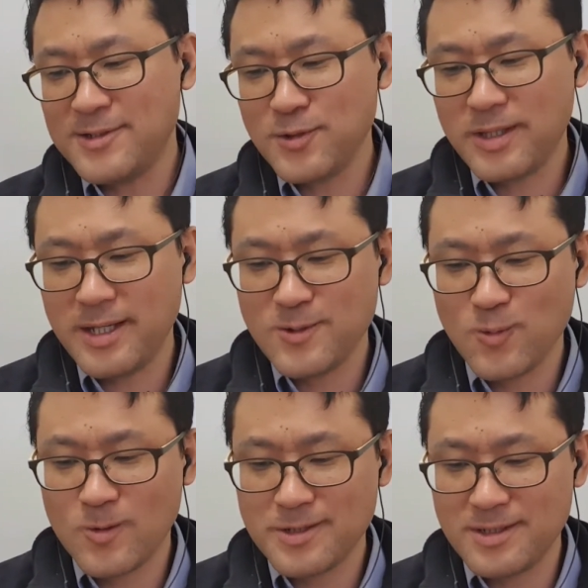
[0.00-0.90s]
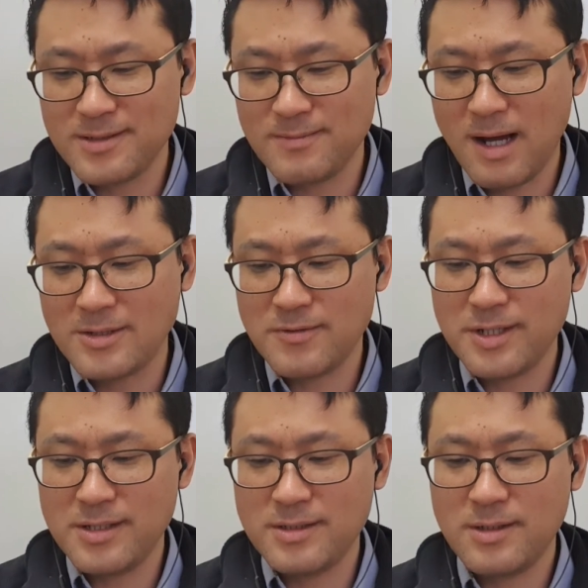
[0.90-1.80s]
suitcase was in
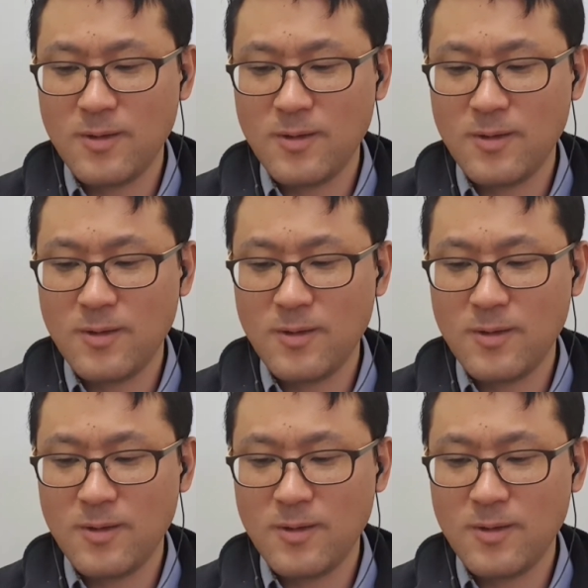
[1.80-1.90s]
Madrid